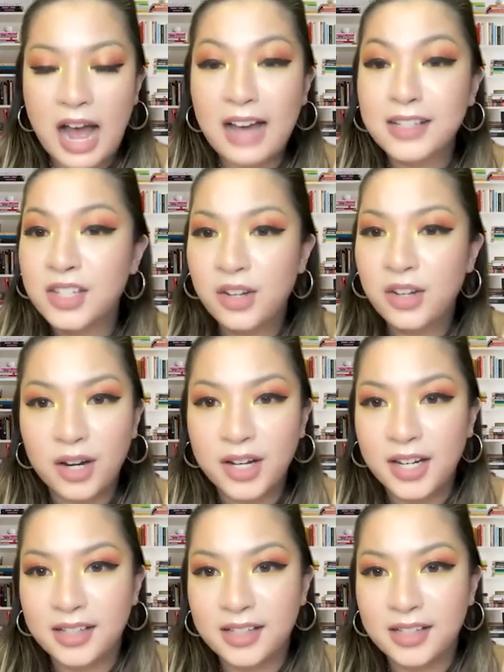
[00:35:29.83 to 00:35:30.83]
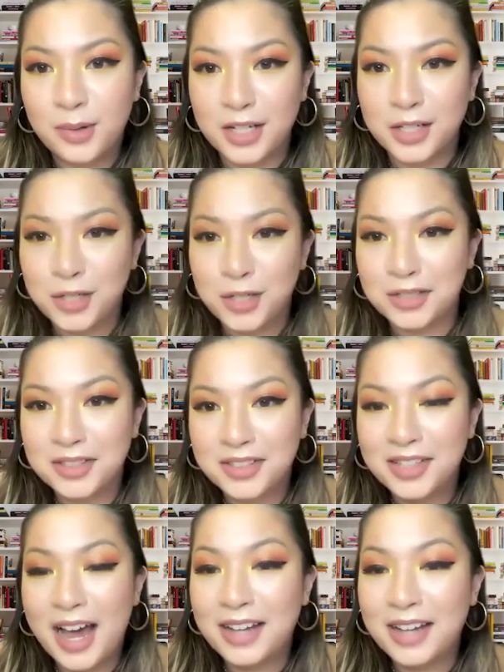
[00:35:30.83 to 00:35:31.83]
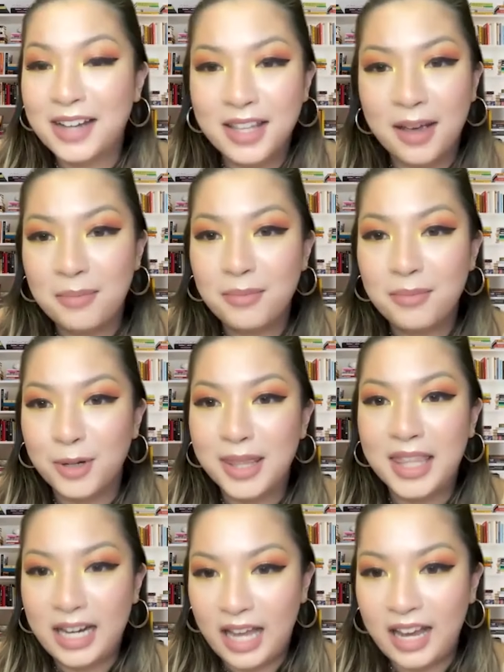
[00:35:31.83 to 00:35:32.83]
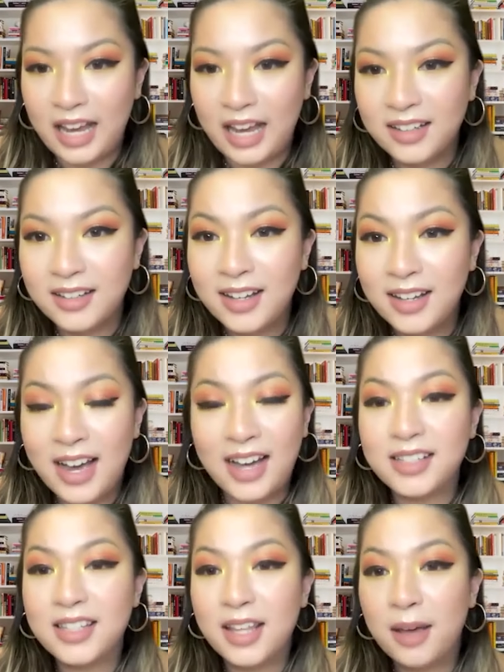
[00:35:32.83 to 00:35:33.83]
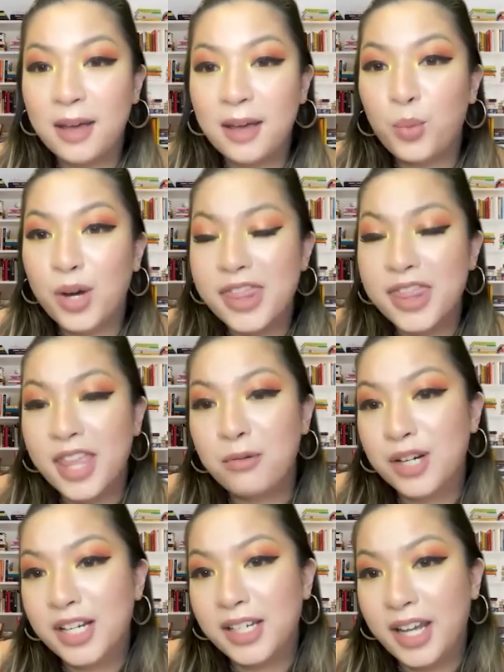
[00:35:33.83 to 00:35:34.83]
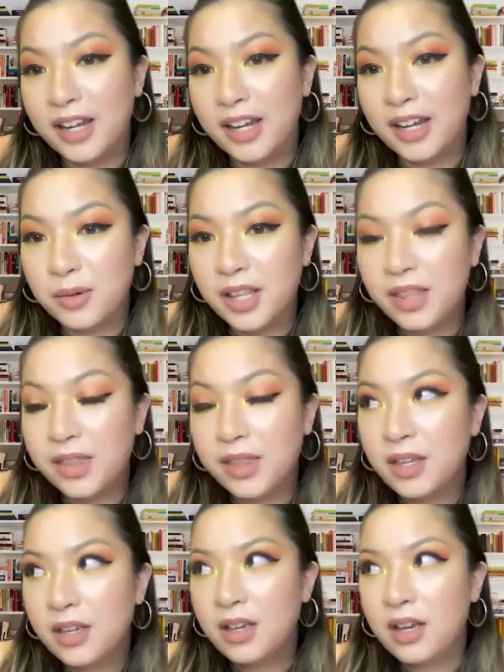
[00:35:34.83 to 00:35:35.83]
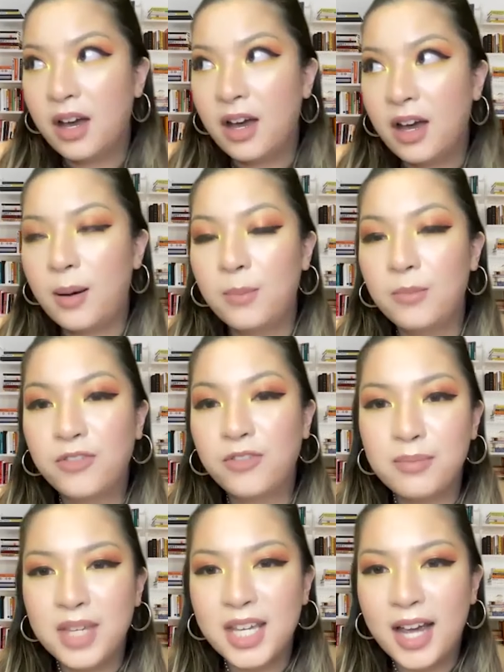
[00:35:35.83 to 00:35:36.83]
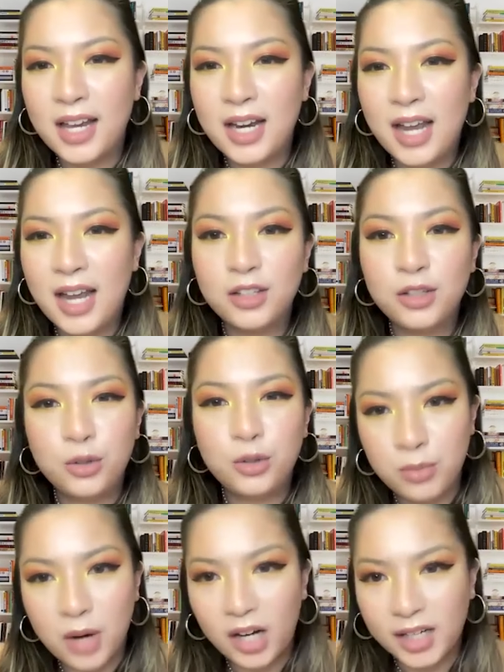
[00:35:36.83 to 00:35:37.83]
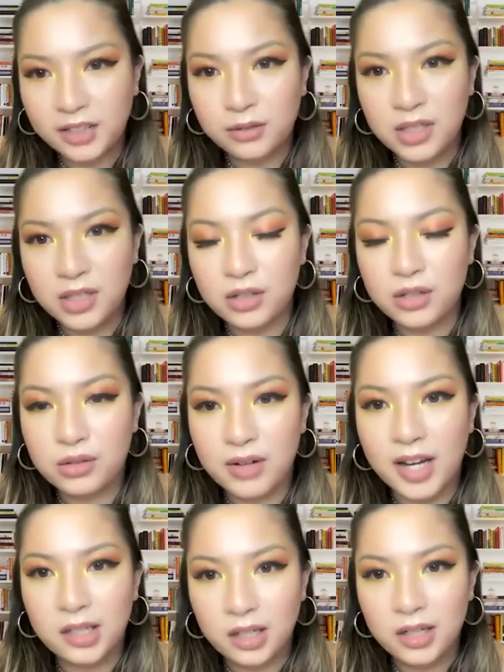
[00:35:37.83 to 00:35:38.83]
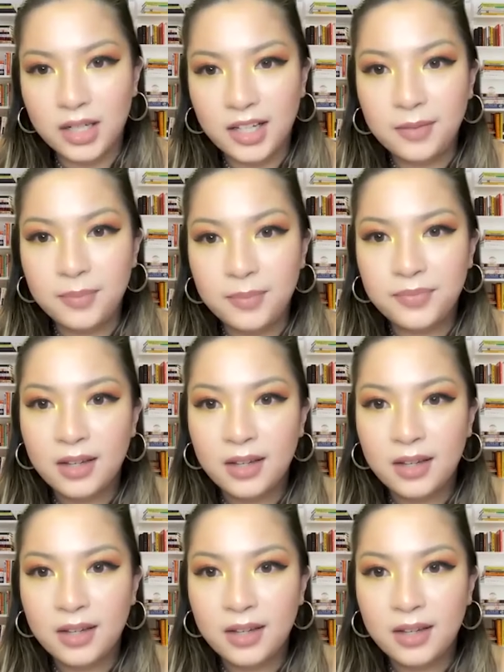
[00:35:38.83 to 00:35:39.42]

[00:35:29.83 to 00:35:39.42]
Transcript: Ask your audience questions. Ask them what they like. Ask them what they would engage with. For me, I like to do market research regularly.